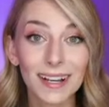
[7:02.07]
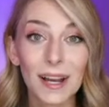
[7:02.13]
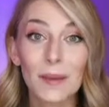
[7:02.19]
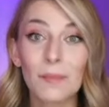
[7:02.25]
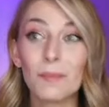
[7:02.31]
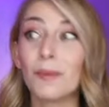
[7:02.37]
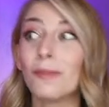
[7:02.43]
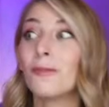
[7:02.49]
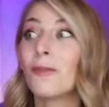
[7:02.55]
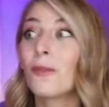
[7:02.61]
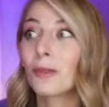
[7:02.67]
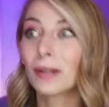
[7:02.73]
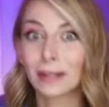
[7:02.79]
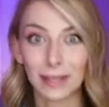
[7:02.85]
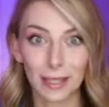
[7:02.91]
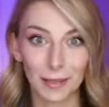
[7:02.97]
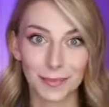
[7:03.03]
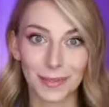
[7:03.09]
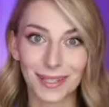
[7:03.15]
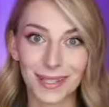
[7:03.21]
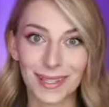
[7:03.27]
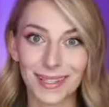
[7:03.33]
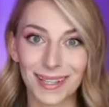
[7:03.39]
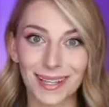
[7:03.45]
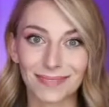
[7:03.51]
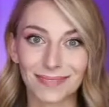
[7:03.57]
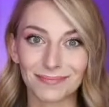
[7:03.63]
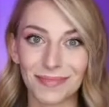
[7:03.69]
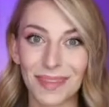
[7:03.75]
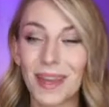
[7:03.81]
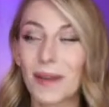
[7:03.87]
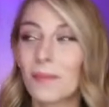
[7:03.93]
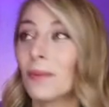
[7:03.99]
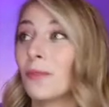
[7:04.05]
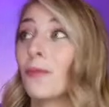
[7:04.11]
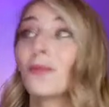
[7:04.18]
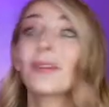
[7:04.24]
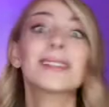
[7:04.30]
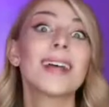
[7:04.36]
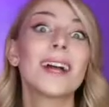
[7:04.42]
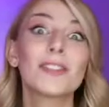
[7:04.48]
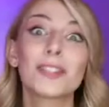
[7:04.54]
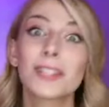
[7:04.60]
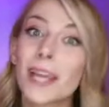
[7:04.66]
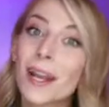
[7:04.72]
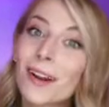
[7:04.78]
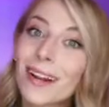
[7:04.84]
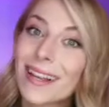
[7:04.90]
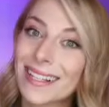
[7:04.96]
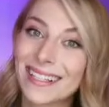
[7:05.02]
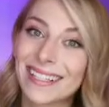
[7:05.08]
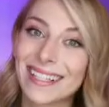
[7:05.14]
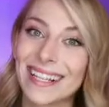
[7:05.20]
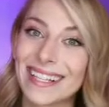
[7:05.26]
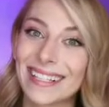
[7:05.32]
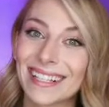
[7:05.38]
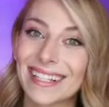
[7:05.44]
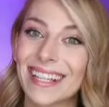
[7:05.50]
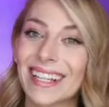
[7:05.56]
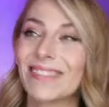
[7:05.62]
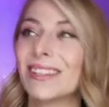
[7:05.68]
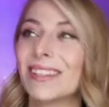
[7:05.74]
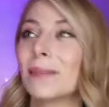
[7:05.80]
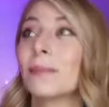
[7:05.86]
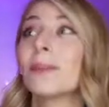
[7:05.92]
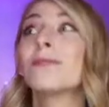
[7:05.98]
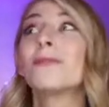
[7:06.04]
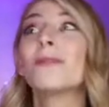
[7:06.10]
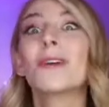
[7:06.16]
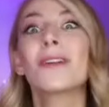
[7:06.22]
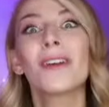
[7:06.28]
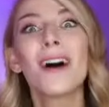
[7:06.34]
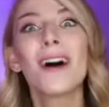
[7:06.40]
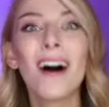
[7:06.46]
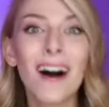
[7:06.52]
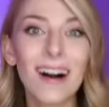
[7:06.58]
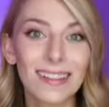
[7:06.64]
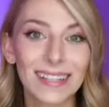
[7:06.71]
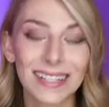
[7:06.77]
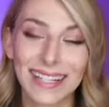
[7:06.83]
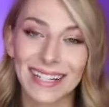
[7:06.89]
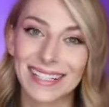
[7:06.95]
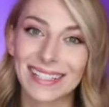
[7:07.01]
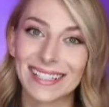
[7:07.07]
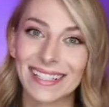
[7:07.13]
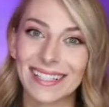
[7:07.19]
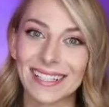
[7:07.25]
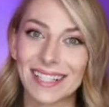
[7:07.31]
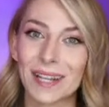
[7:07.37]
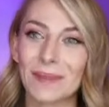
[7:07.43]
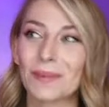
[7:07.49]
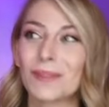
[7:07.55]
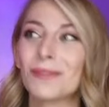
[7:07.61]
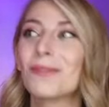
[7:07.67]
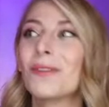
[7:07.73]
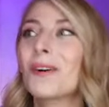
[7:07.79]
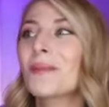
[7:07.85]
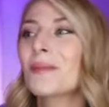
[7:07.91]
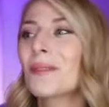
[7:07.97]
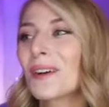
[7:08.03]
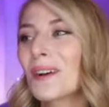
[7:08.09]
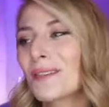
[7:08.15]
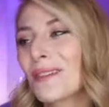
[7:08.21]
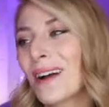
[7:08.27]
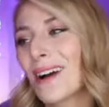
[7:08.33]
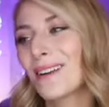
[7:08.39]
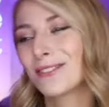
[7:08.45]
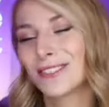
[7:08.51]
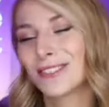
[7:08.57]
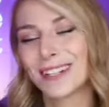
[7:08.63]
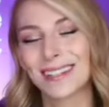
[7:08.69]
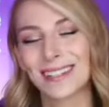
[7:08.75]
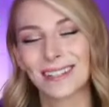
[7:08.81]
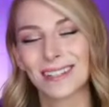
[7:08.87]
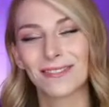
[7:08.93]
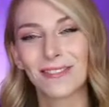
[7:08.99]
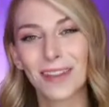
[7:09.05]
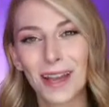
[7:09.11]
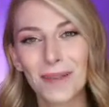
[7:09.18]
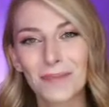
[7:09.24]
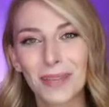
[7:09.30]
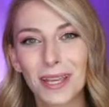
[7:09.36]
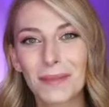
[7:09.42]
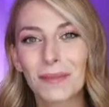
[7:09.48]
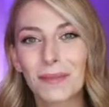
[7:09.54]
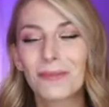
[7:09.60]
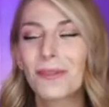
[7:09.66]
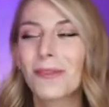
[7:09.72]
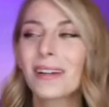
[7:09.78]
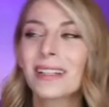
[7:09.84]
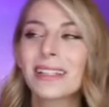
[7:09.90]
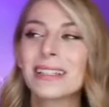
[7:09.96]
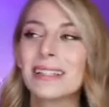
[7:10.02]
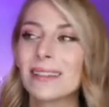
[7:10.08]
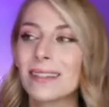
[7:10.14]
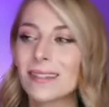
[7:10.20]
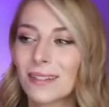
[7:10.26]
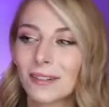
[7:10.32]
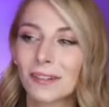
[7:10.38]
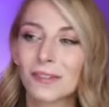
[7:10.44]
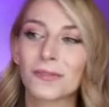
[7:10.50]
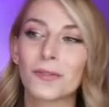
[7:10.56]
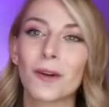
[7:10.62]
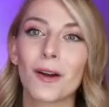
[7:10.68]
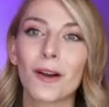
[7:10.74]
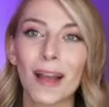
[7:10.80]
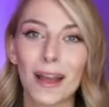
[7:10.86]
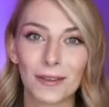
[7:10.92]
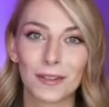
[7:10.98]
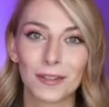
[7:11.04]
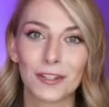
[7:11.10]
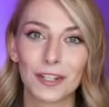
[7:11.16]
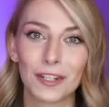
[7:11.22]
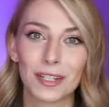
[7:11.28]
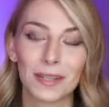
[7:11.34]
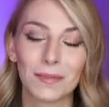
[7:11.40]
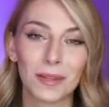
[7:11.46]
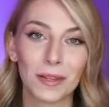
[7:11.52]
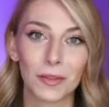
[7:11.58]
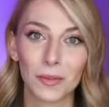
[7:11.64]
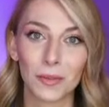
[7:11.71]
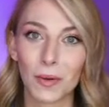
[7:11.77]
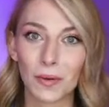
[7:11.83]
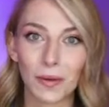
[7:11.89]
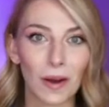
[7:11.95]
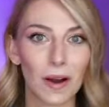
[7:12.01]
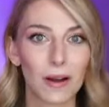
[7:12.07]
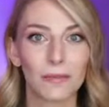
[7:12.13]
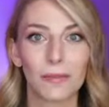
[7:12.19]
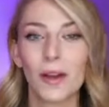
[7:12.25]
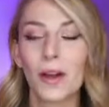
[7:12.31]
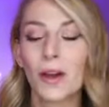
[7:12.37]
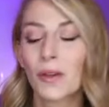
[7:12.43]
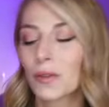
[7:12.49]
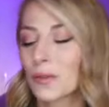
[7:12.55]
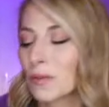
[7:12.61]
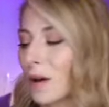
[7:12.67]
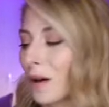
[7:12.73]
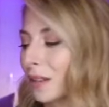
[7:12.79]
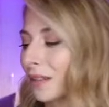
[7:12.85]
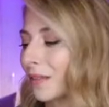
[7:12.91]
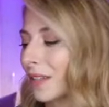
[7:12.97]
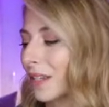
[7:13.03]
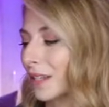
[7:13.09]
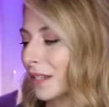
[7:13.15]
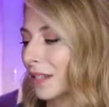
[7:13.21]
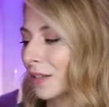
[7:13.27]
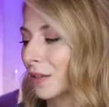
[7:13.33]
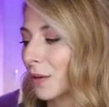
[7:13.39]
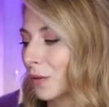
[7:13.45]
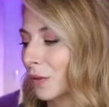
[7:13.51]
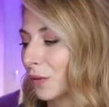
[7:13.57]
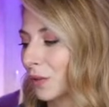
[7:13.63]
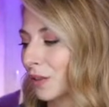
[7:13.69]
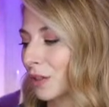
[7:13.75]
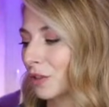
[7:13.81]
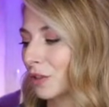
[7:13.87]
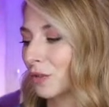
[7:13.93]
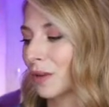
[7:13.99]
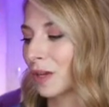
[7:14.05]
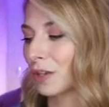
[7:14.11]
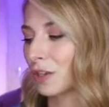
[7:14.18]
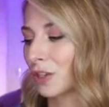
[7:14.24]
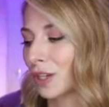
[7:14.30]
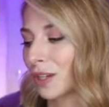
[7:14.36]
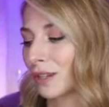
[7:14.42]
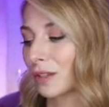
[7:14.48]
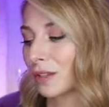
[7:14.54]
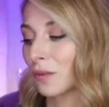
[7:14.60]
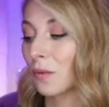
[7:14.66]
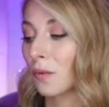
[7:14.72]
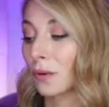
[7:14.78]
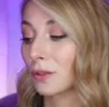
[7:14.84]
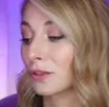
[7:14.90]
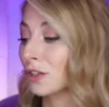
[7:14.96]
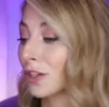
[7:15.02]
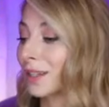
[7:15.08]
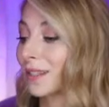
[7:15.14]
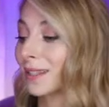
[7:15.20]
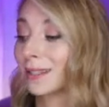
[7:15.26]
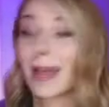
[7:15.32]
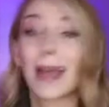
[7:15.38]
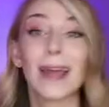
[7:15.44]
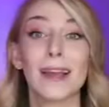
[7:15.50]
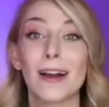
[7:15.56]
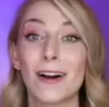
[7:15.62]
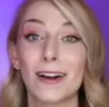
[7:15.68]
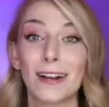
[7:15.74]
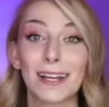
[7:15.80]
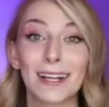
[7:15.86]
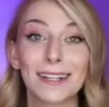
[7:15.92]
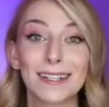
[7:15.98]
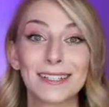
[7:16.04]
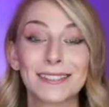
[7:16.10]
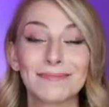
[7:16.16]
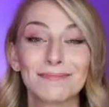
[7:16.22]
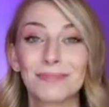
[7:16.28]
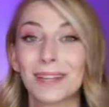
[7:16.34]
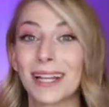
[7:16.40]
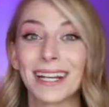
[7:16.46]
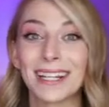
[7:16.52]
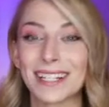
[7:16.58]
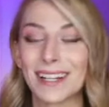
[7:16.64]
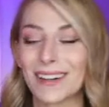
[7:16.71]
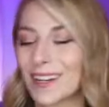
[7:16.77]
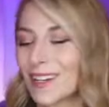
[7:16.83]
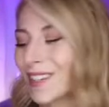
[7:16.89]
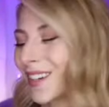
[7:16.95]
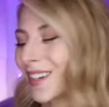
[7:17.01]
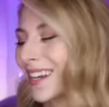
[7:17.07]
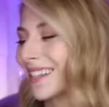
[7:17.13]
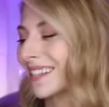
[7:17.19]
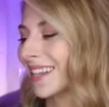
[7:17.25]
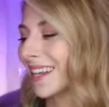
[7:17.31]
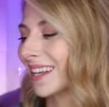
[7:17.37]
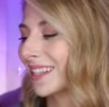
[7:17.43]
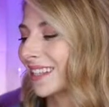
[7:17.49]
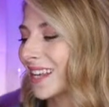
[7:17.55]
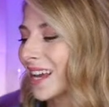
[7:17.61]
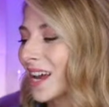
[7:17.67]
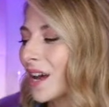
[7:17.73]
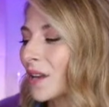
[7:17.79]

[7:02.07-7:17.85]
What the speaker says: before eclipse season, before Sagittarius season, even before the holiday season, before we're around friends and family, before it's easier for our energy to be thrown off through all of these social situations or just chaotic planetary transits.